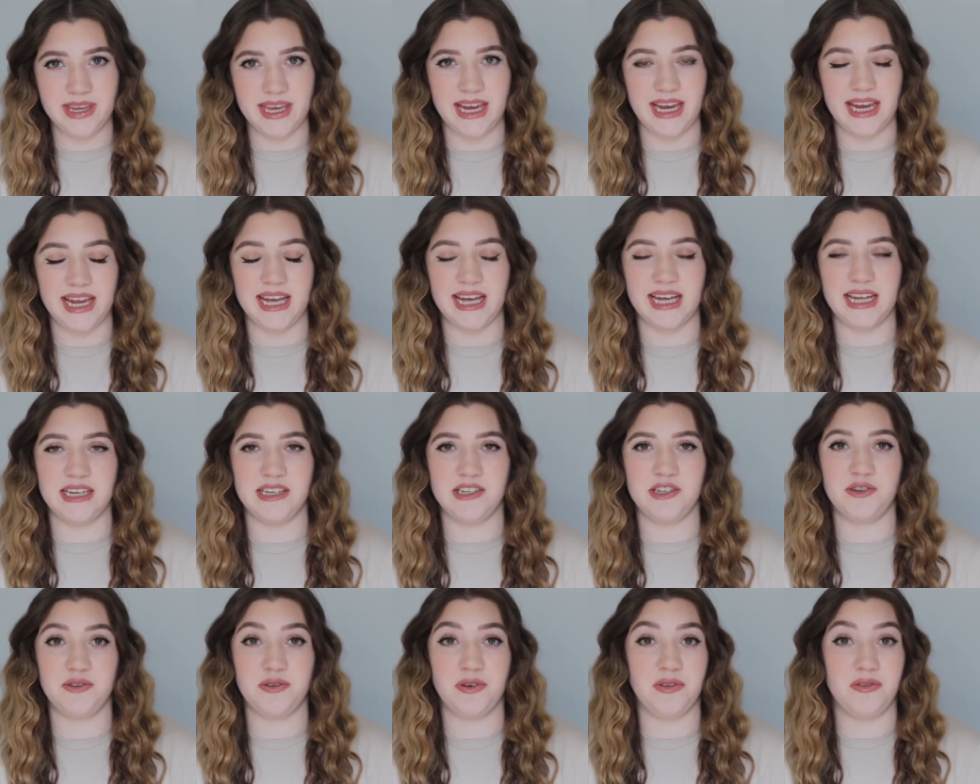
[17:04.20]

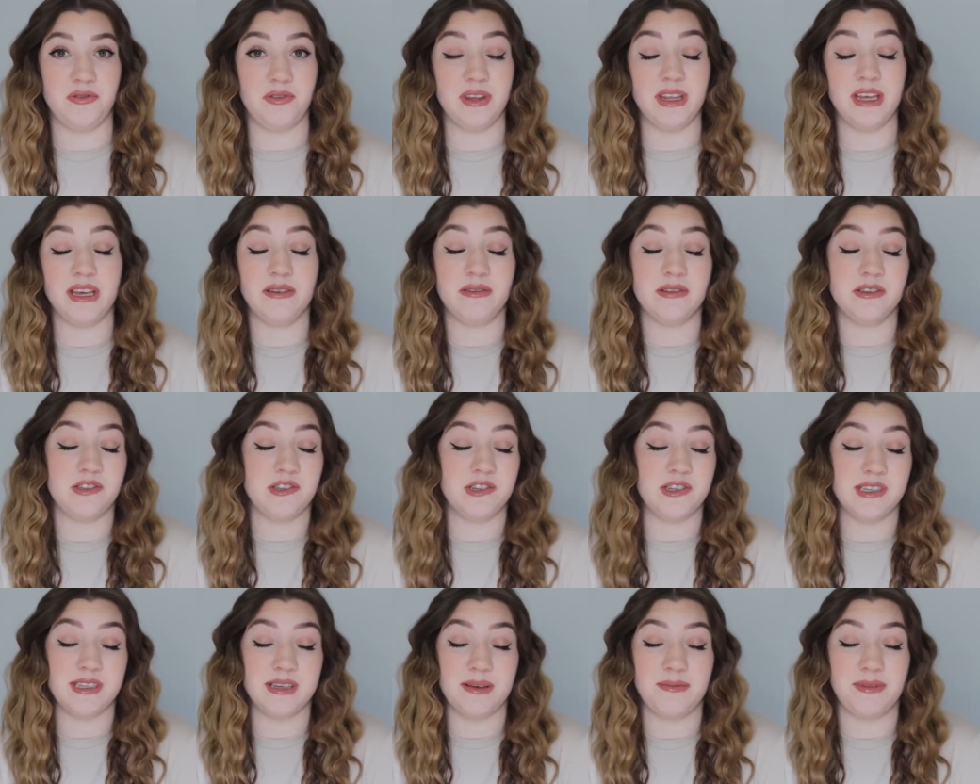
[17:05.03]
and truthfully, it was
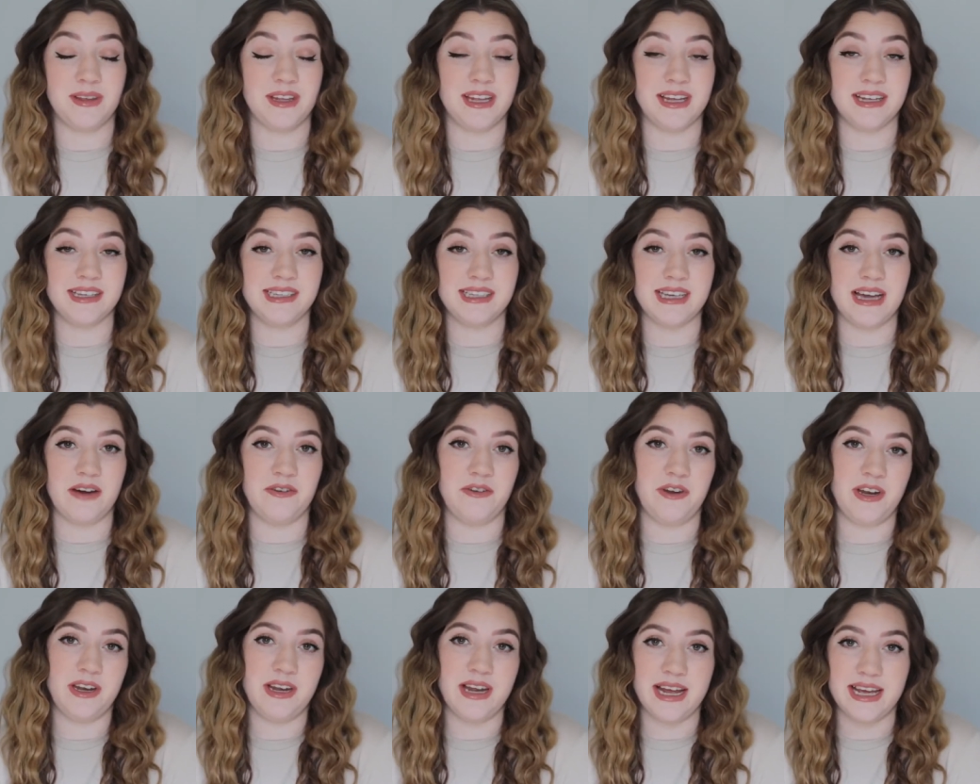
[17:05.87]
just something that
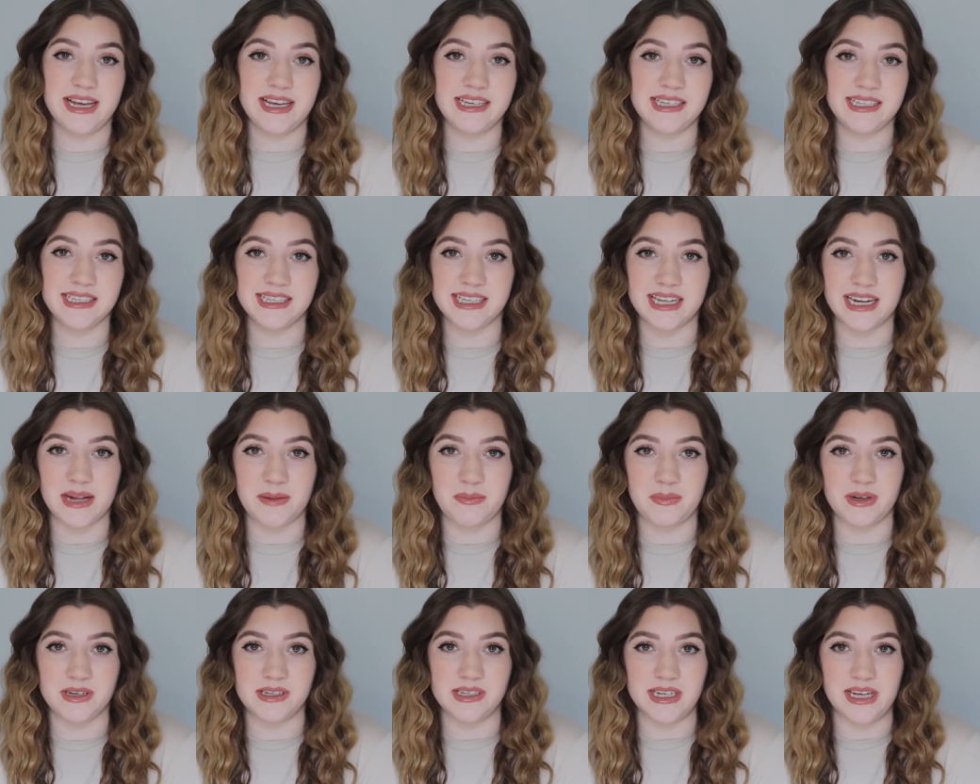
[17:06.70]
sounded nice that I
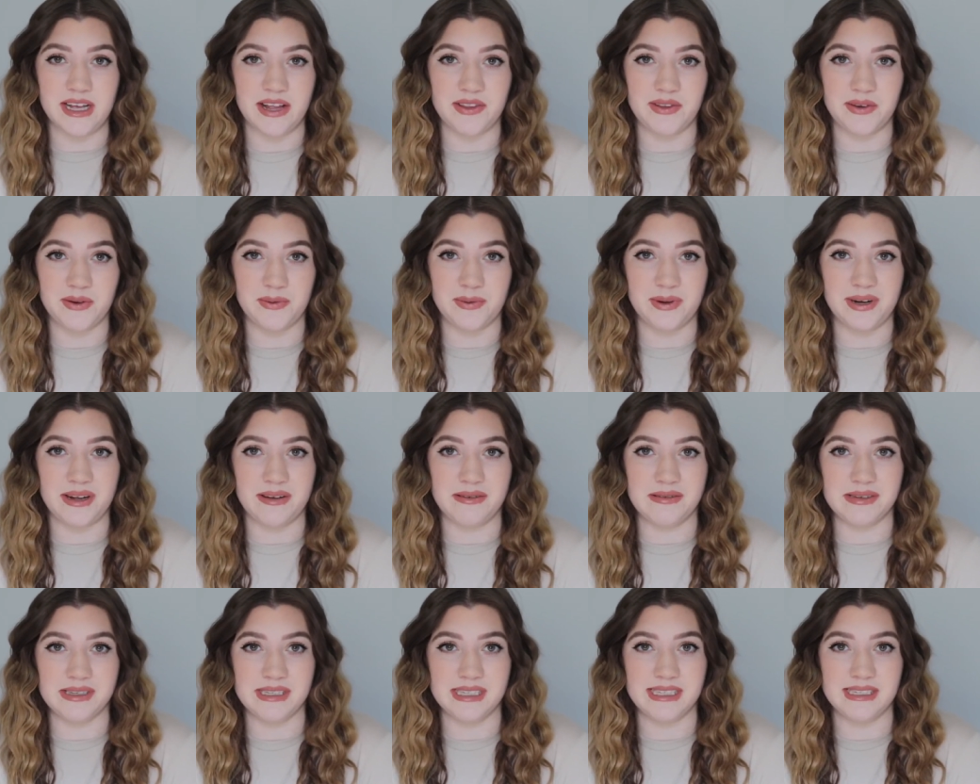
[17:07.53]
put together when
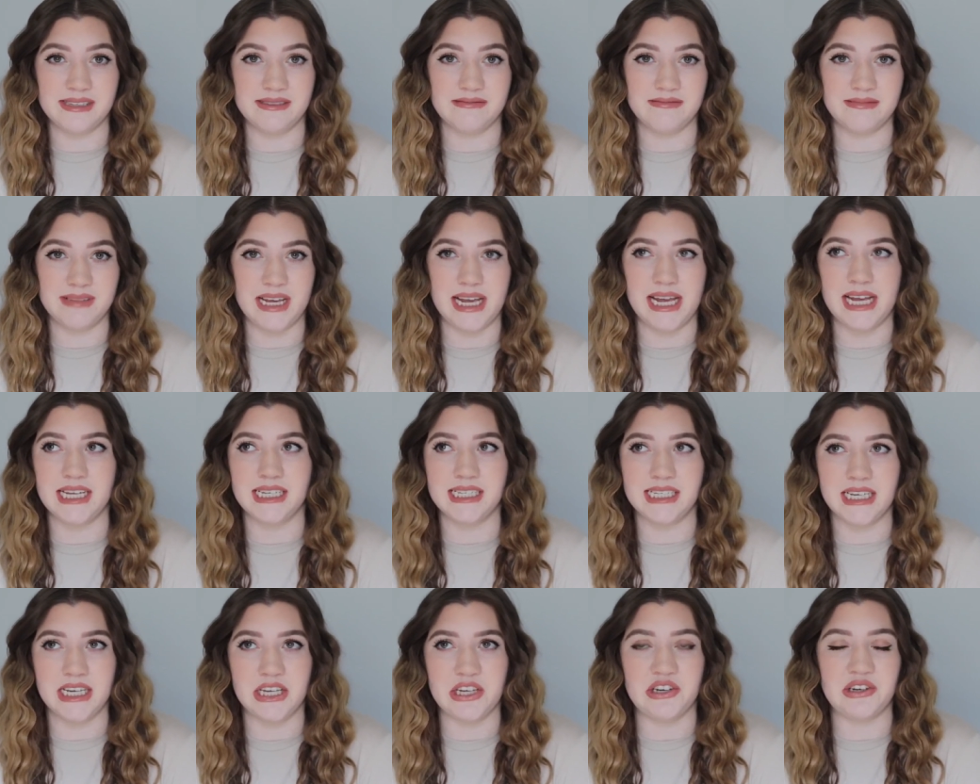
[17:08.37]
I was
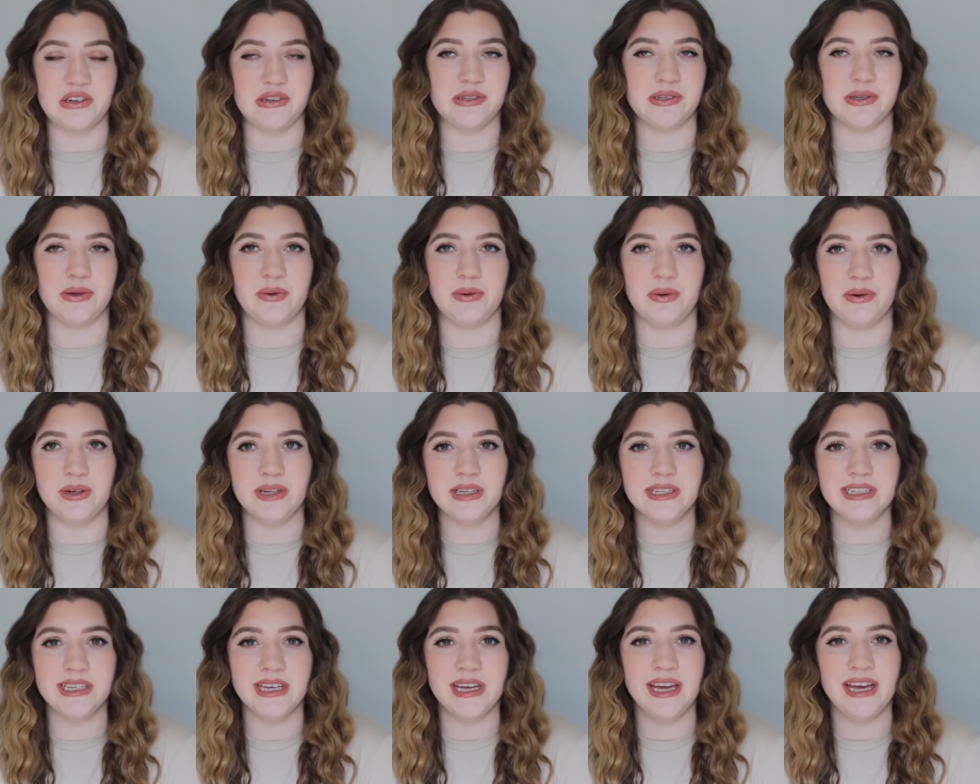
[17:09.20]
18 years
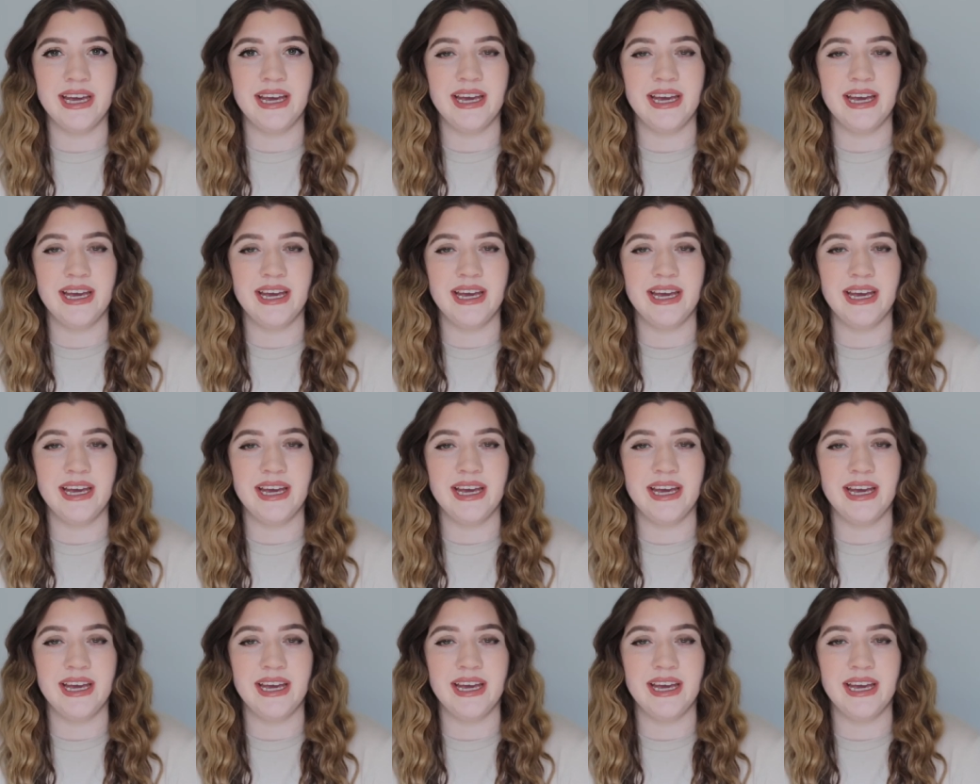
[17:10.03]
old,